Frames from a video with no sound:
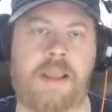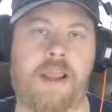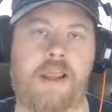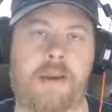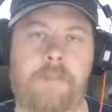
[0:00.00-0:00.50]

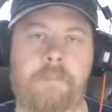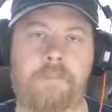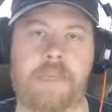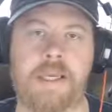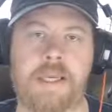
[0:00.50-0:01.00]
a
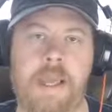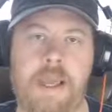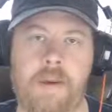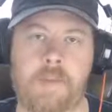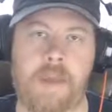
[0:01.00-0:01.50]

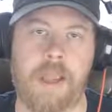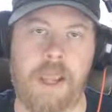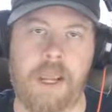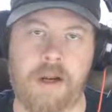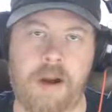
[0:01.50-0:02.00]

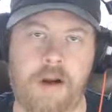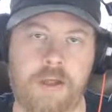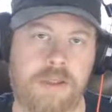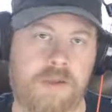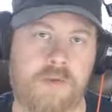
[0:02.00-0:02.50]

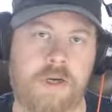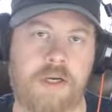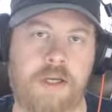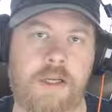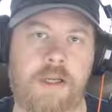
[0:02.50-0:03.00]

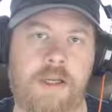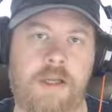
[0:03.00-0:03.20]
BM-800